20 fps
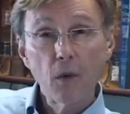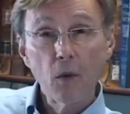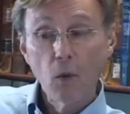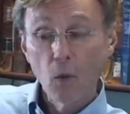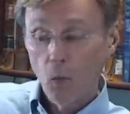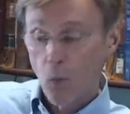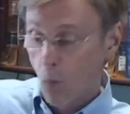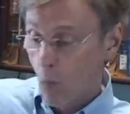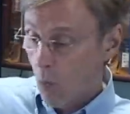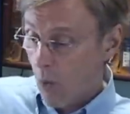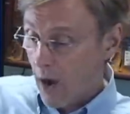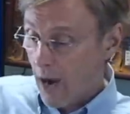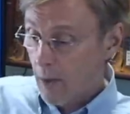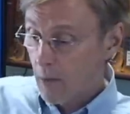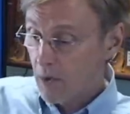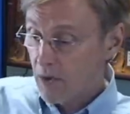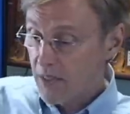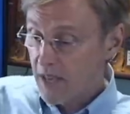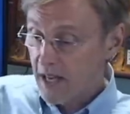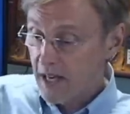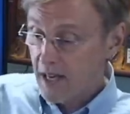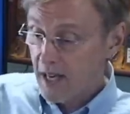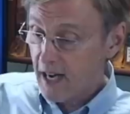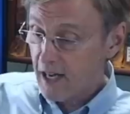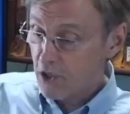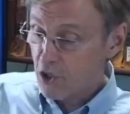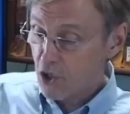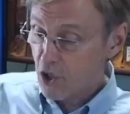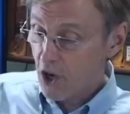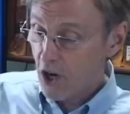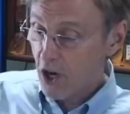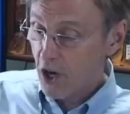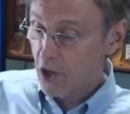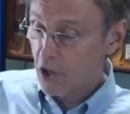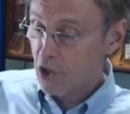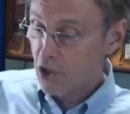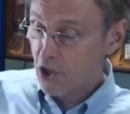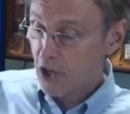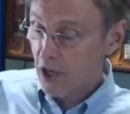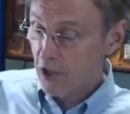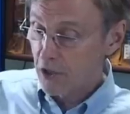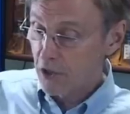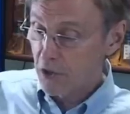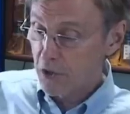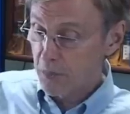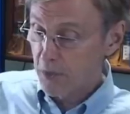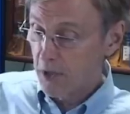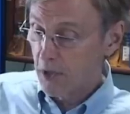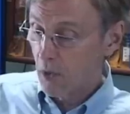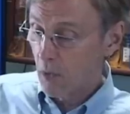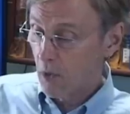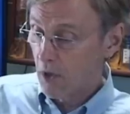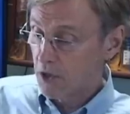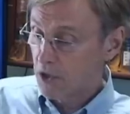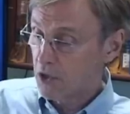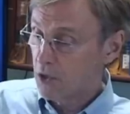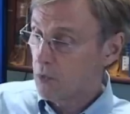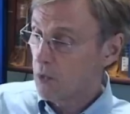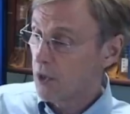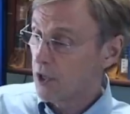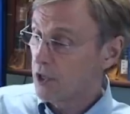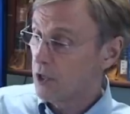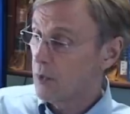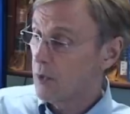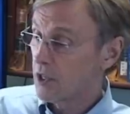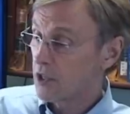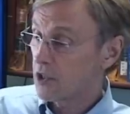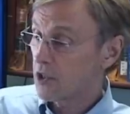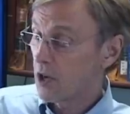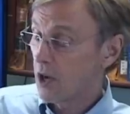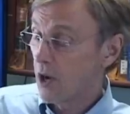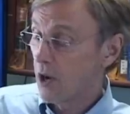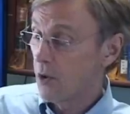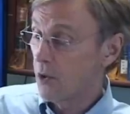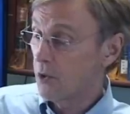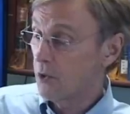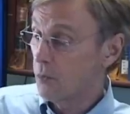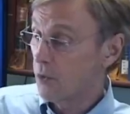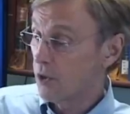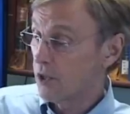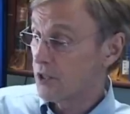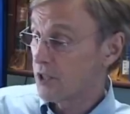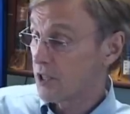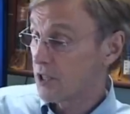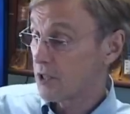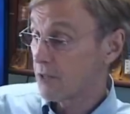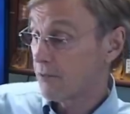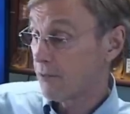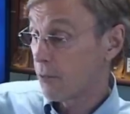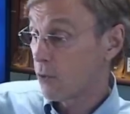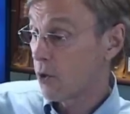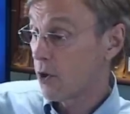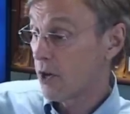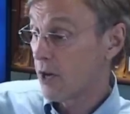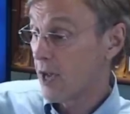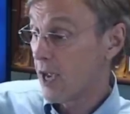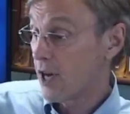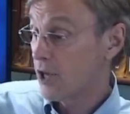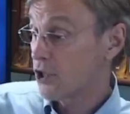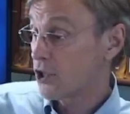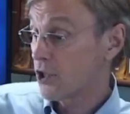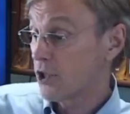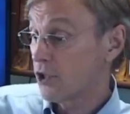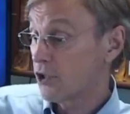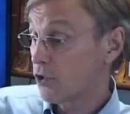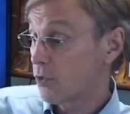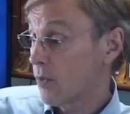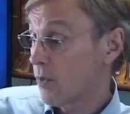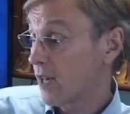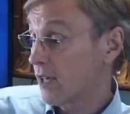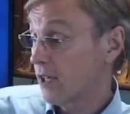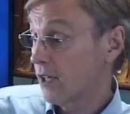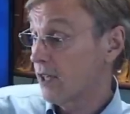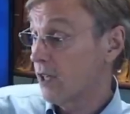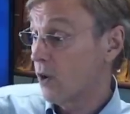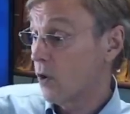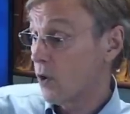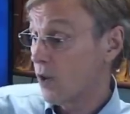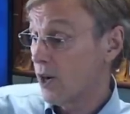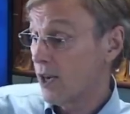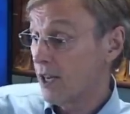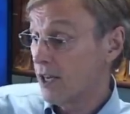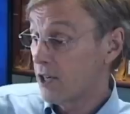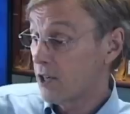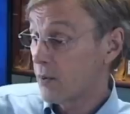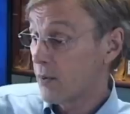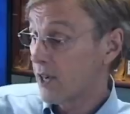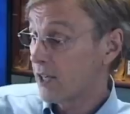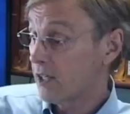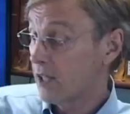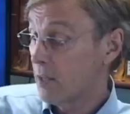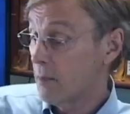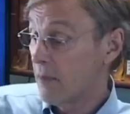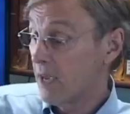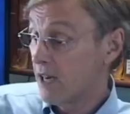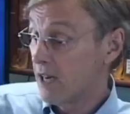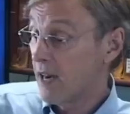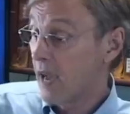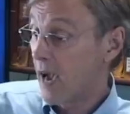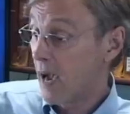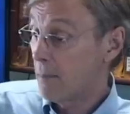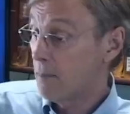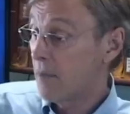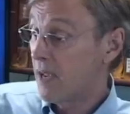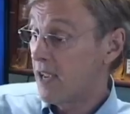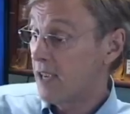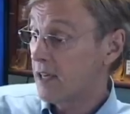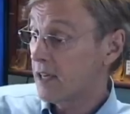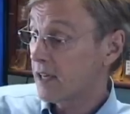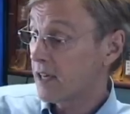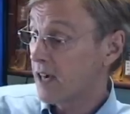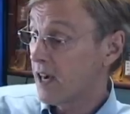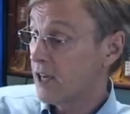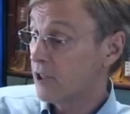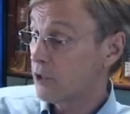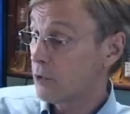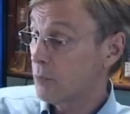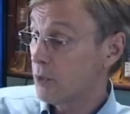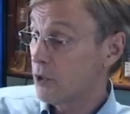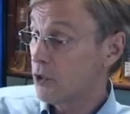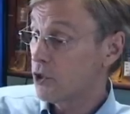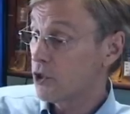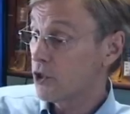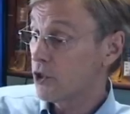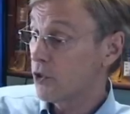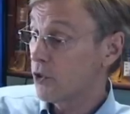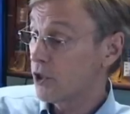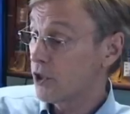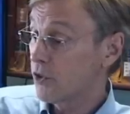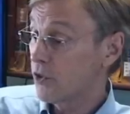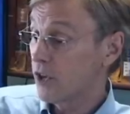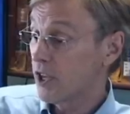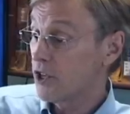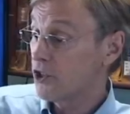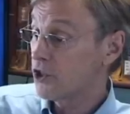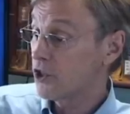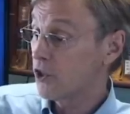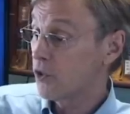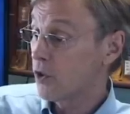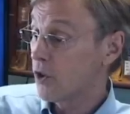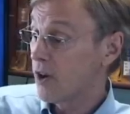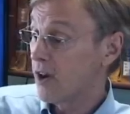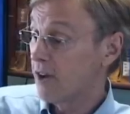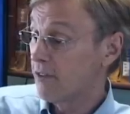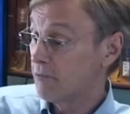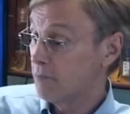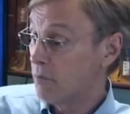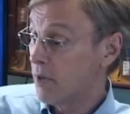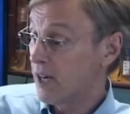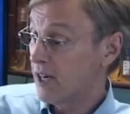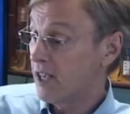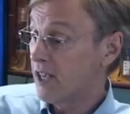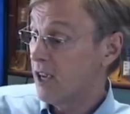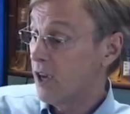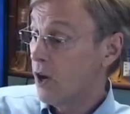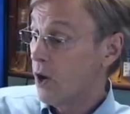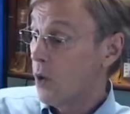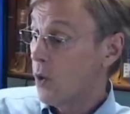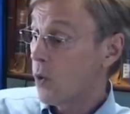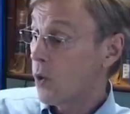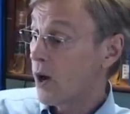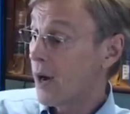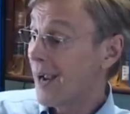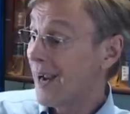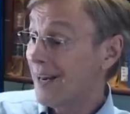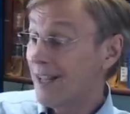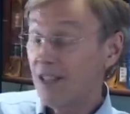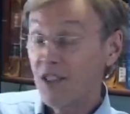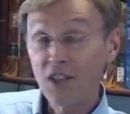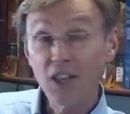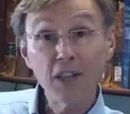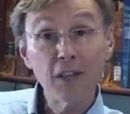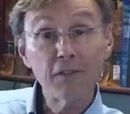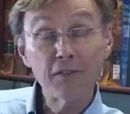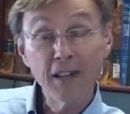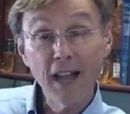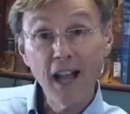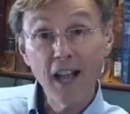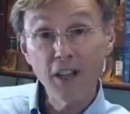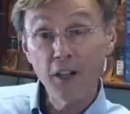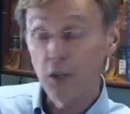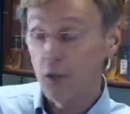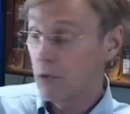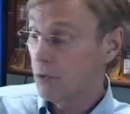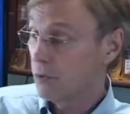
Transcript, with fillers: Why were they not charged under 30121 U.S. Code, where it says a foreign national directly or indirectly may not make a contribution or donation or of money or anything of value?